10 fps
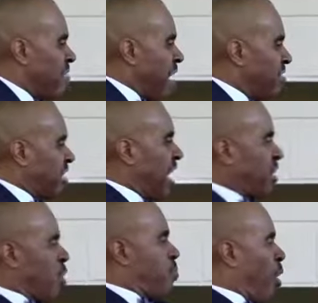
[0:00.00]
and
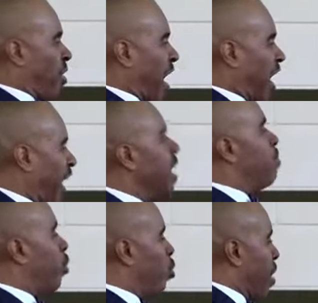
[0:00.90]
say, you brought a
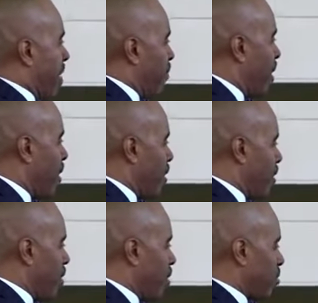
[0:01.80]
Hebrew in
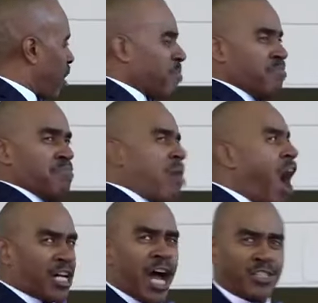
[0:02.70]
to
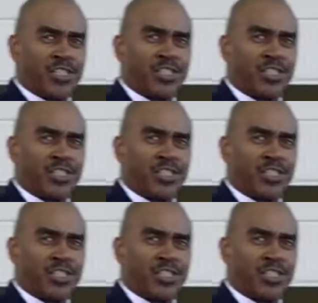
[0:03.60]
mock us.